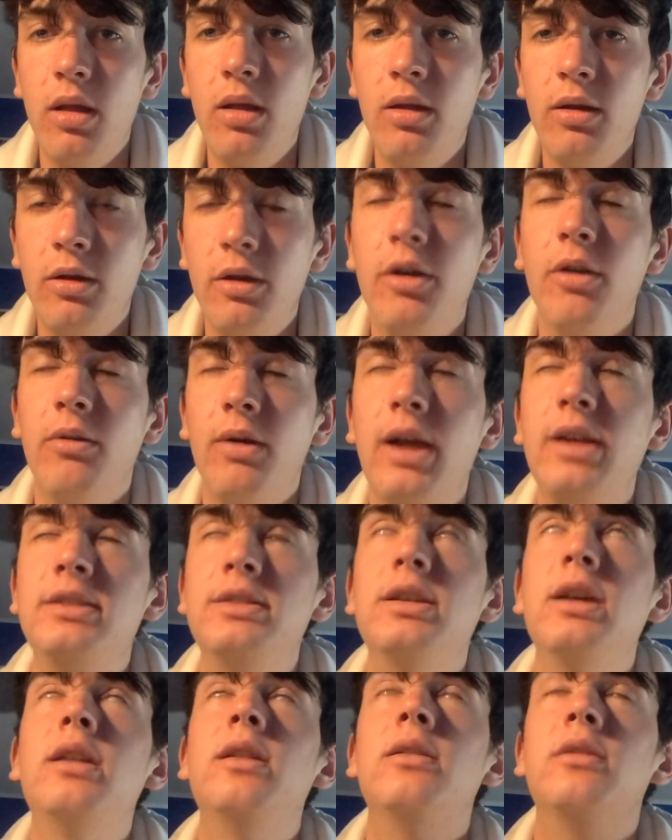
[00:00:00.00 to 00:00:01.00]
Or no, I
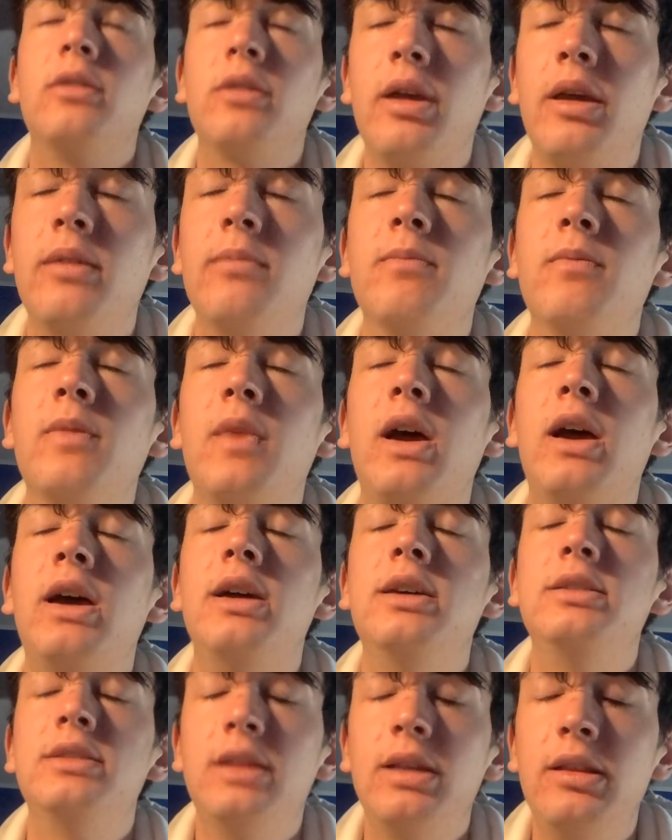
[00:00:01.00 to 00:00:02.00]
said
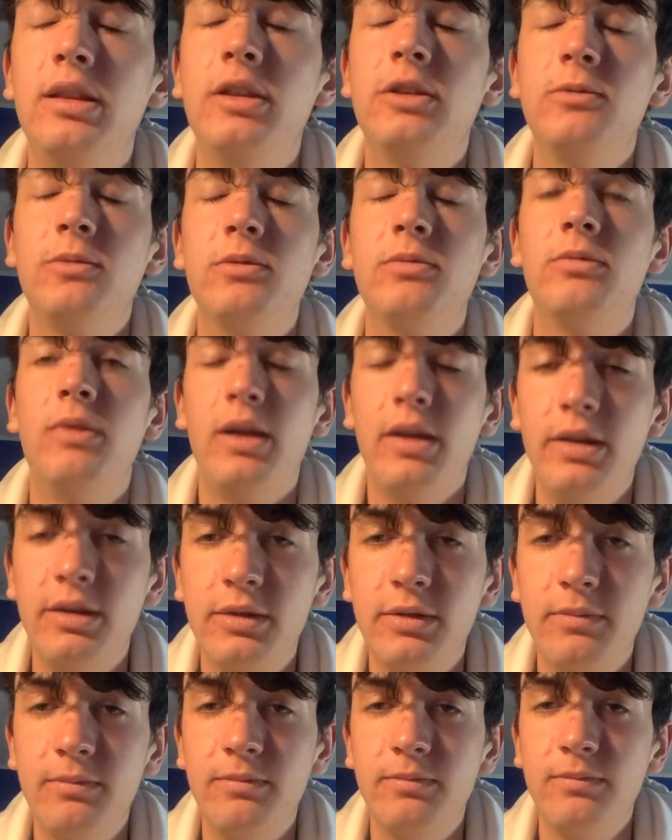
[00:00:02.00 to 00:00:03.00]
this was right
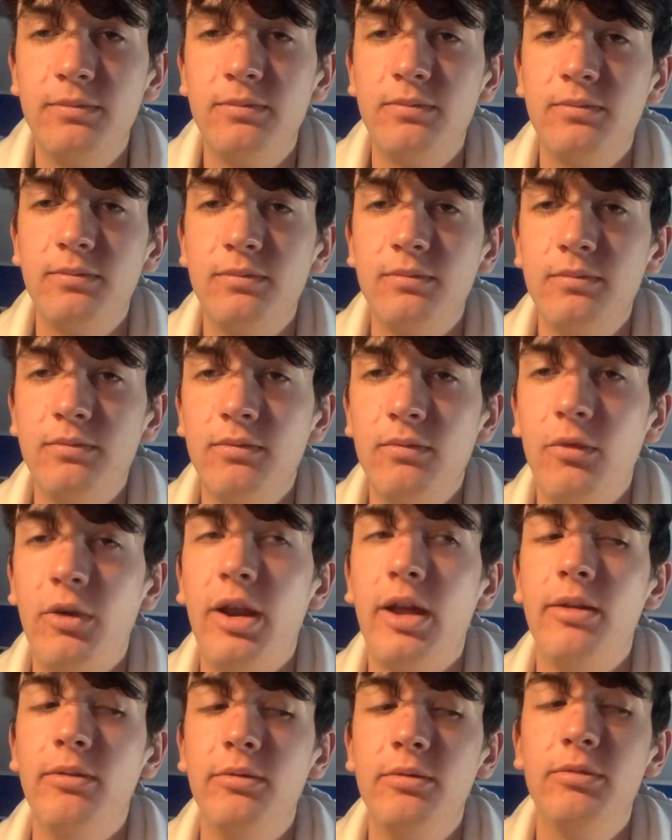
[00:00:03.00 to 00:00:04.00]
when
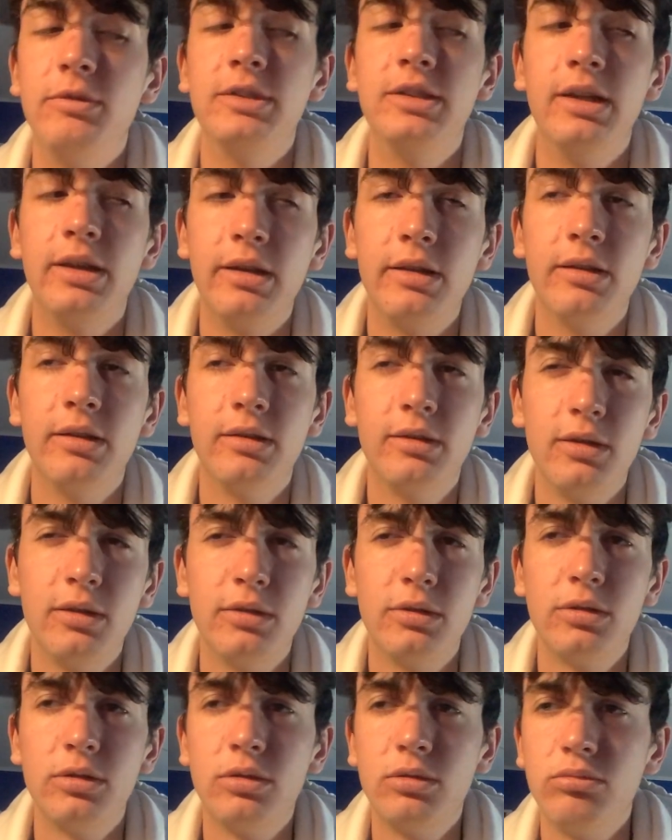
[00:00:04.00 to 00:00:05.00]
I was taking the test.